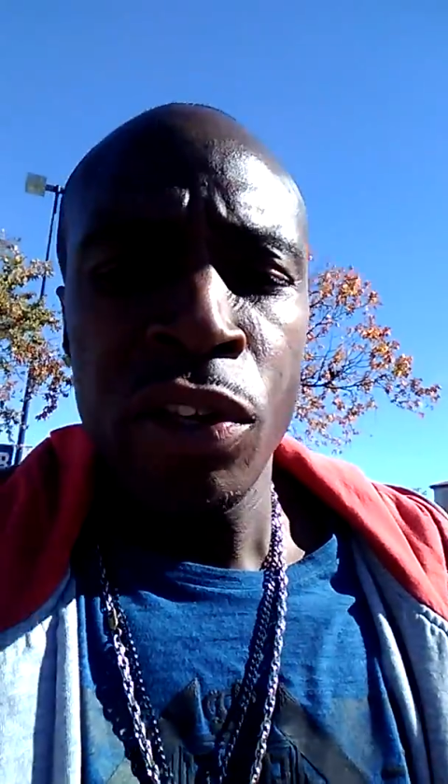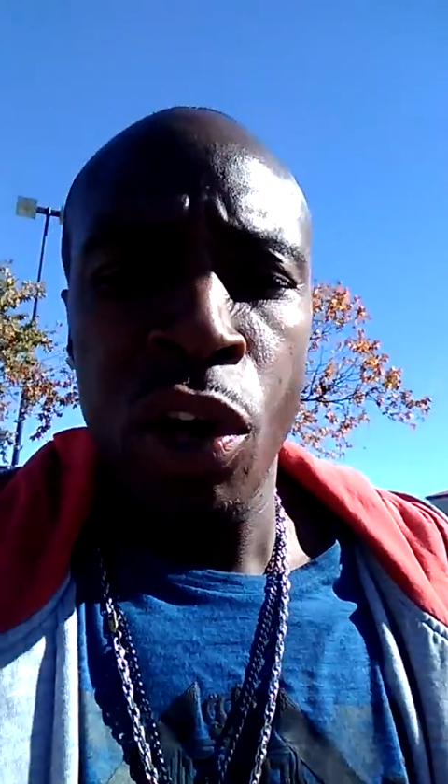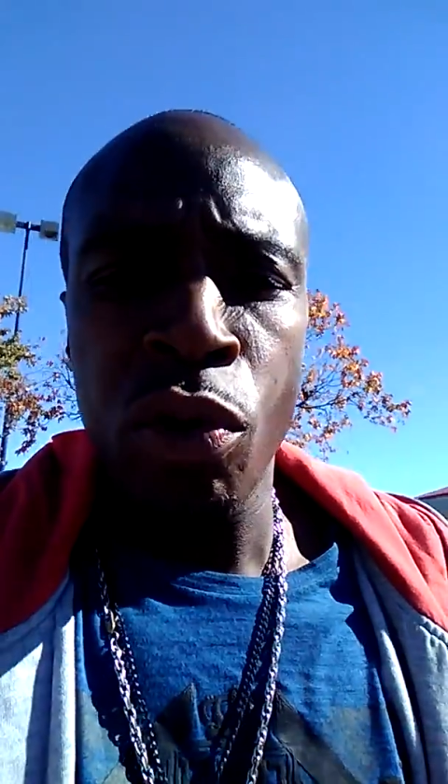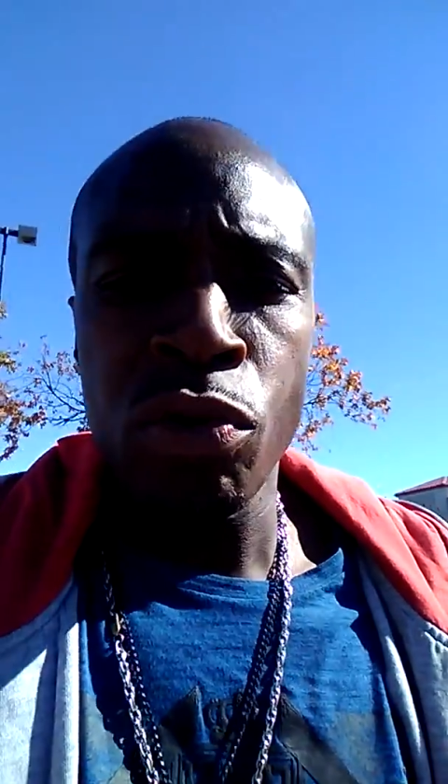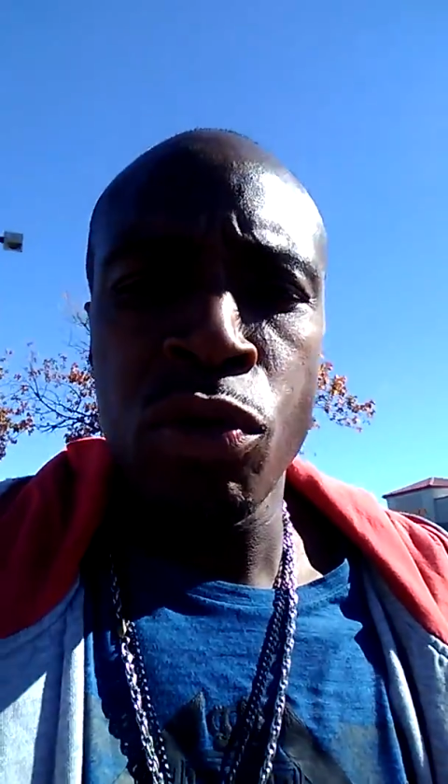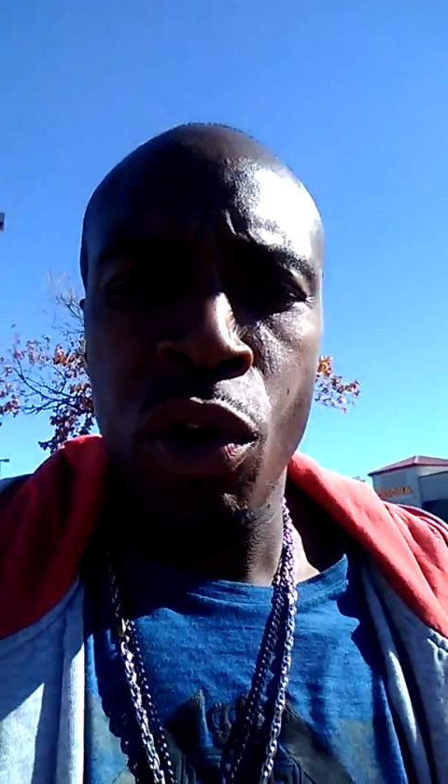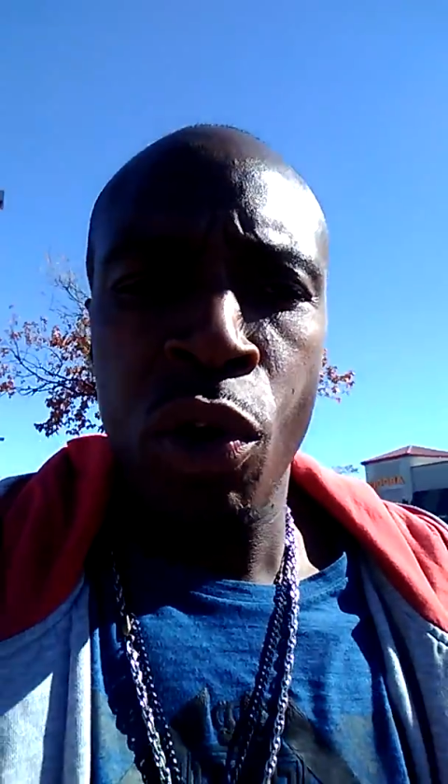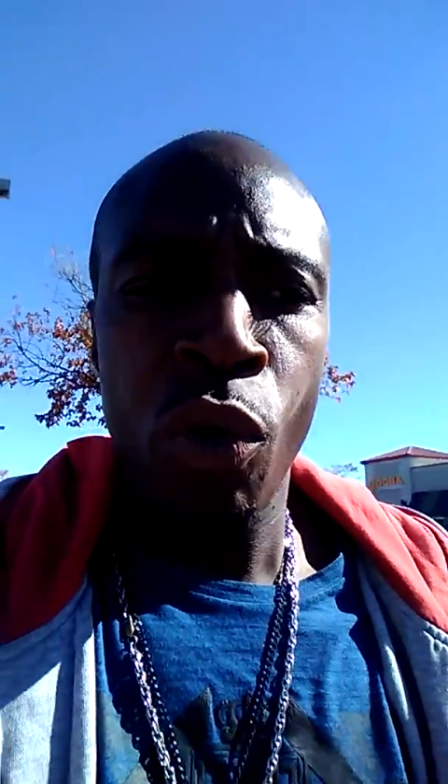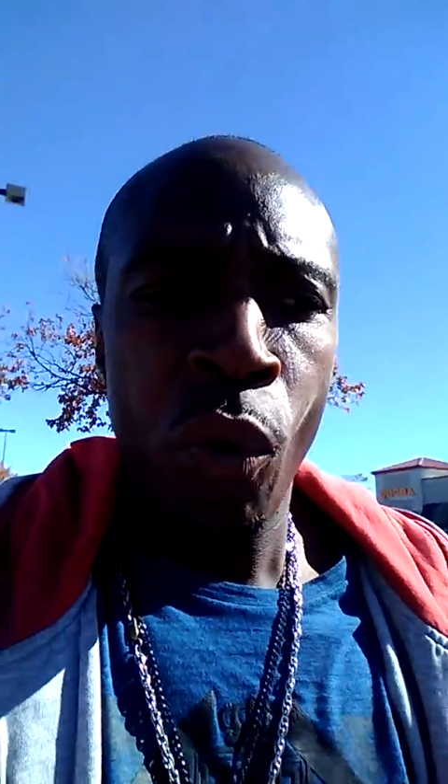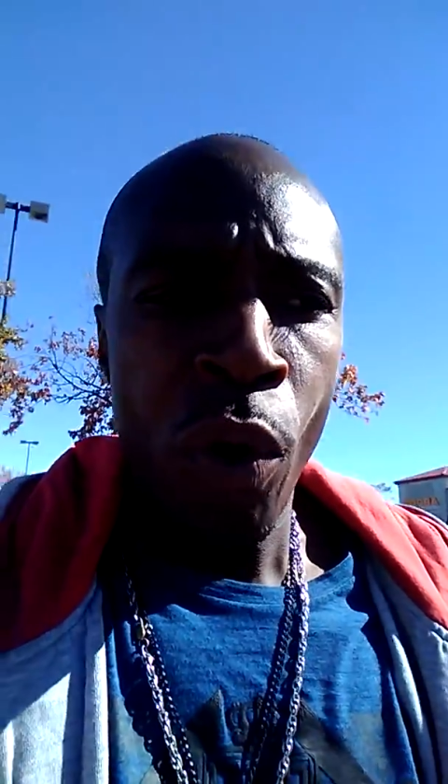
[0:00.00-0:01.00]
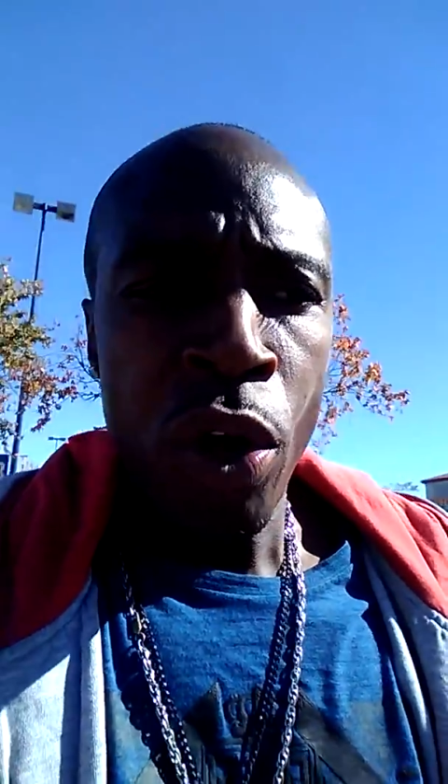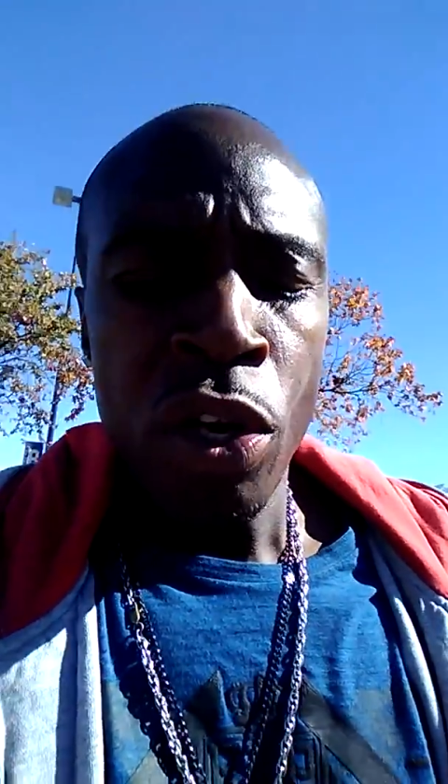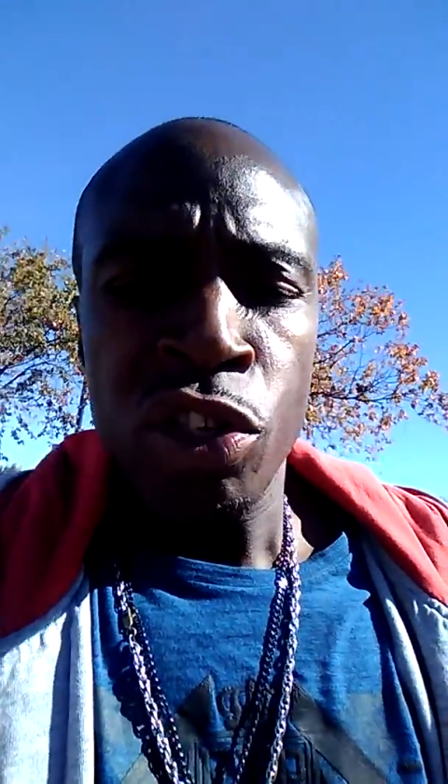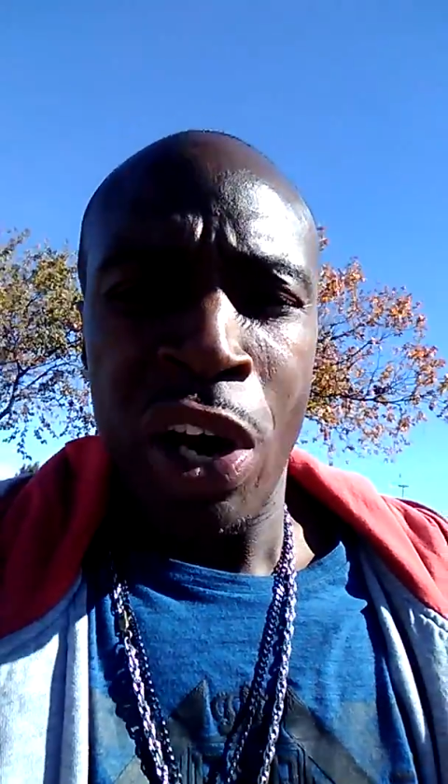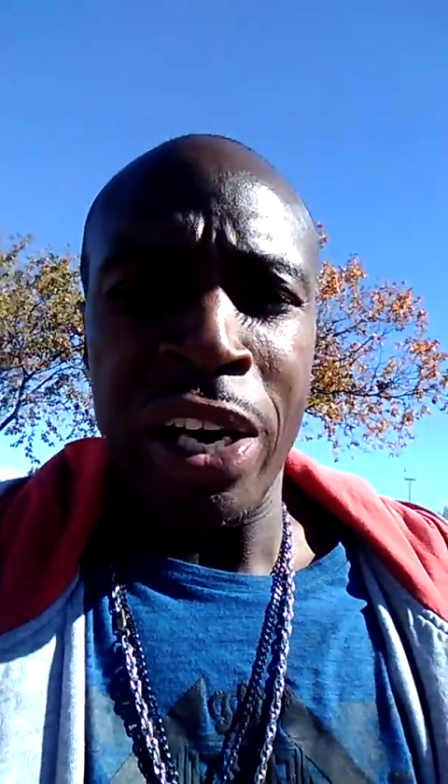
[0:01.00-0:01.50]
Don't, you know,
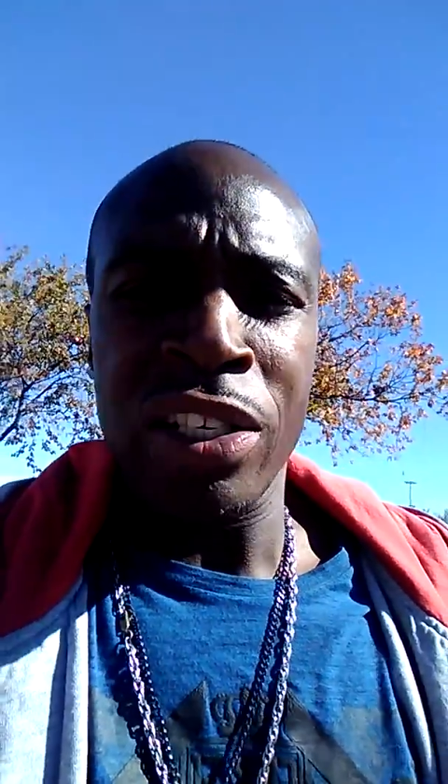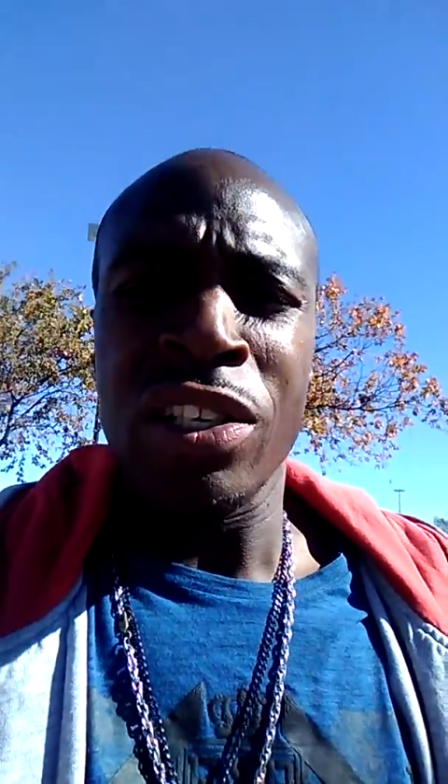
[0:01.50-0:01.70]
try to